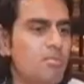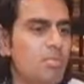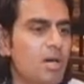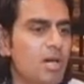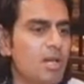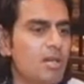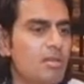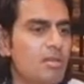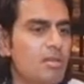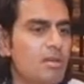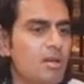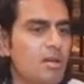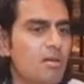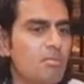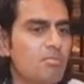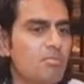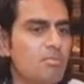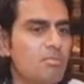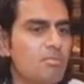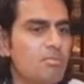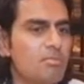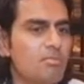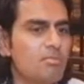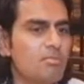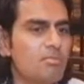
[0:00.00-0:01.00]
But, uh,
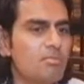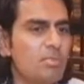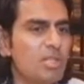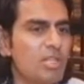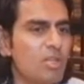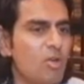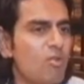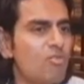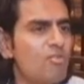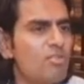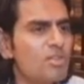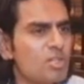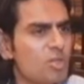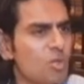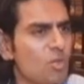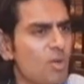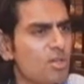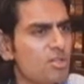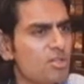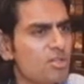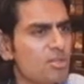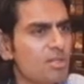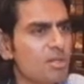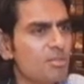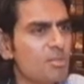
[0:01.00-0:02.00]
but the obvious
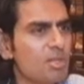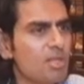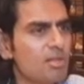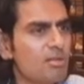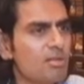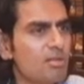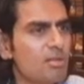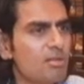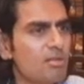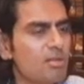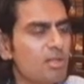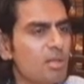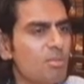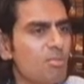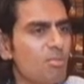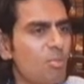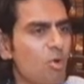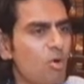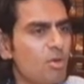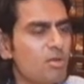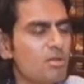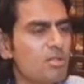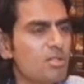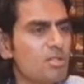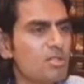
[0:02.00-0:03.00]
question, I mean, the, the
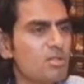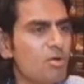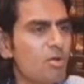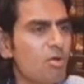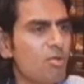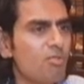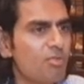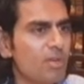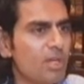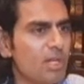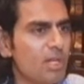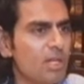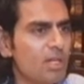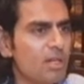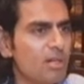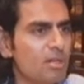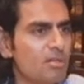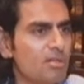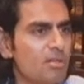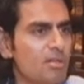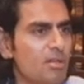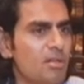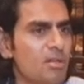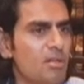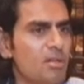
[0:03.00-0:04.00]
importance of
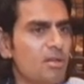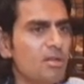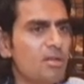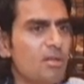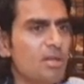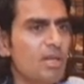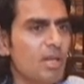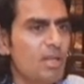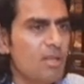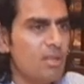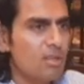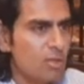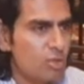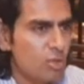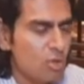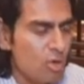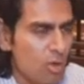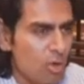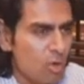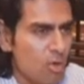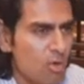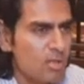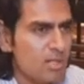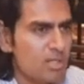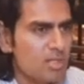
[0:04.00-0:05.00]
India in the
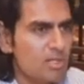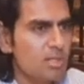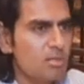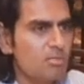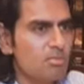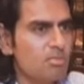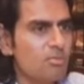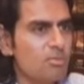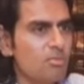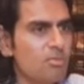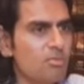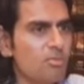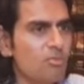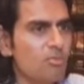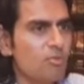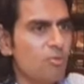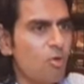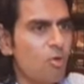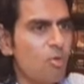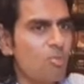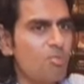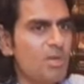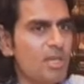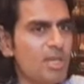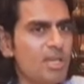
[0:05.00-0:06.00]
long term
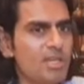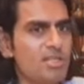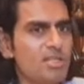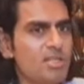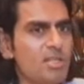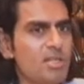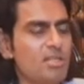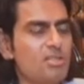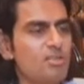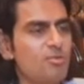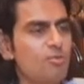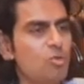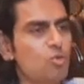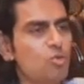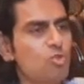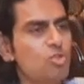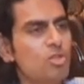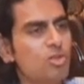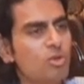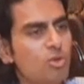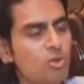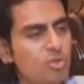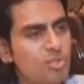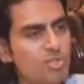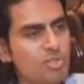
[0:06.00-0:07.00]
for PSA's
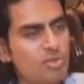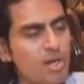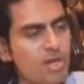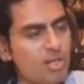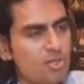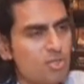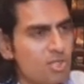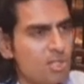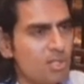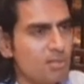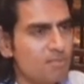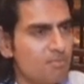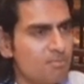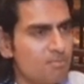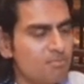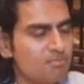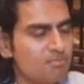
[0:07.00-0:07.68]
future growth strategy.